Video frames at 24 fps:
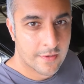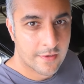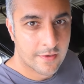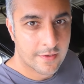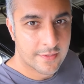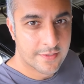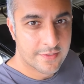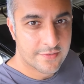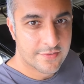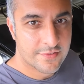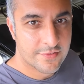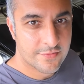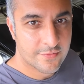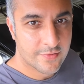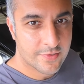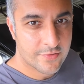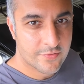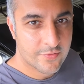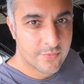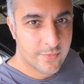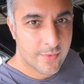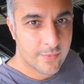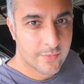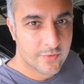Hi, this is
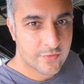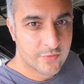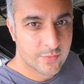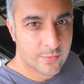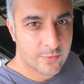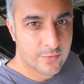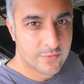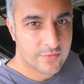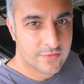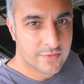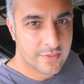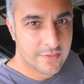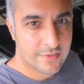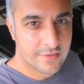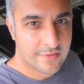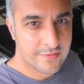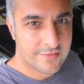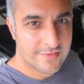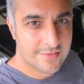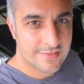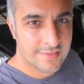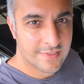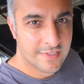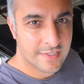Raj from MR
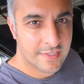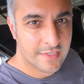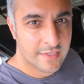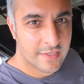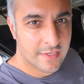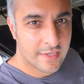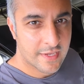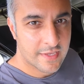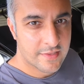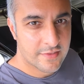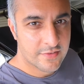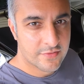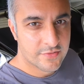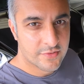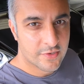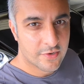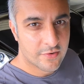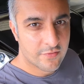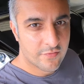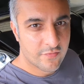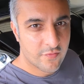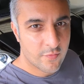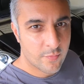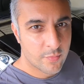Sportscars. In this
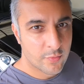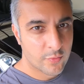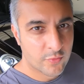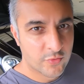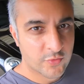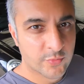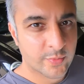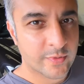diary of a Porsche